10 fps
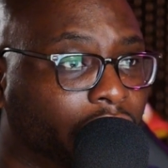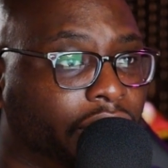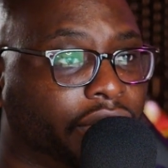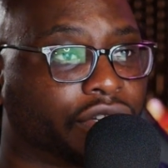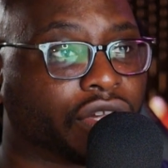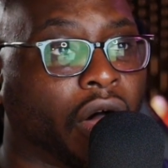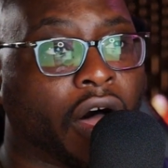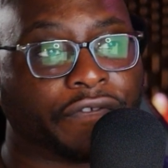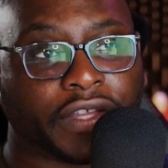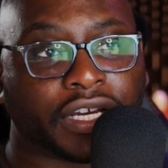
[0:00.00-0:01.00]
there's
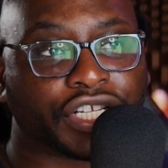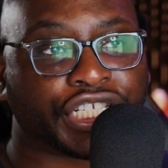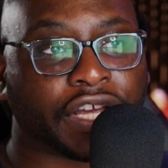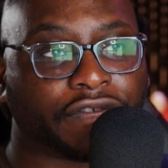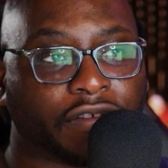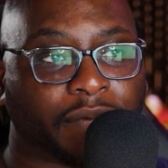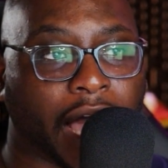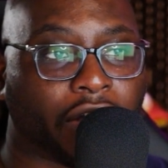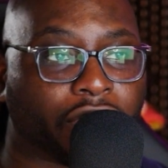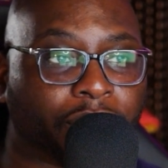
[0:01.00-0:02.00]
often a shift of
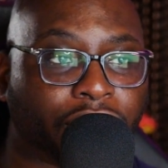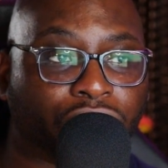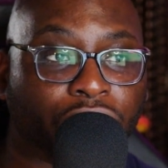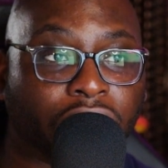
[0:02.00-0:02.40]
power between